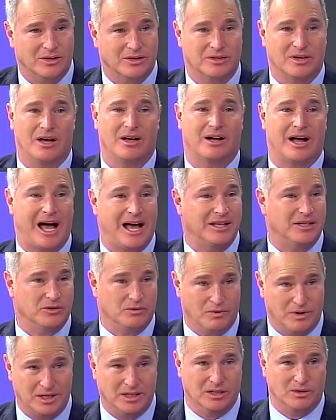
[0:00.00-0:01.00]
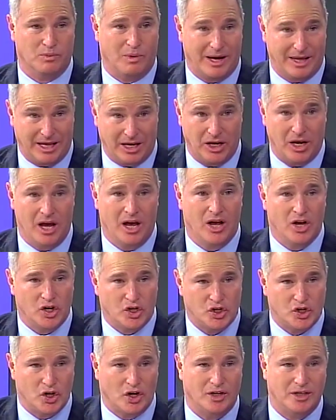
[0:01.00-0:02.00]
There's all kinds of reasons why they
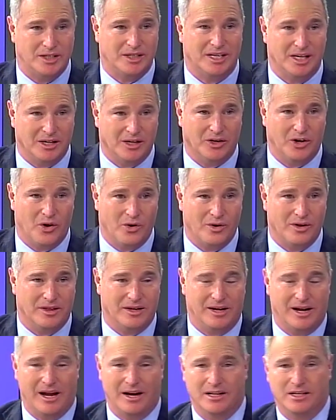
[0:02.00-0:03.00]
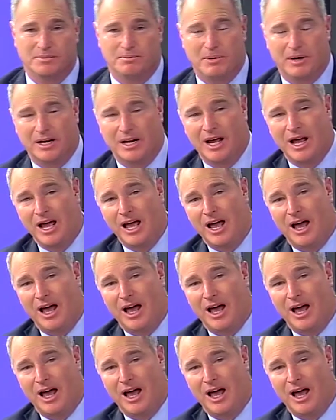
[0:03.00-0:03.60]
should still go to the dentist, but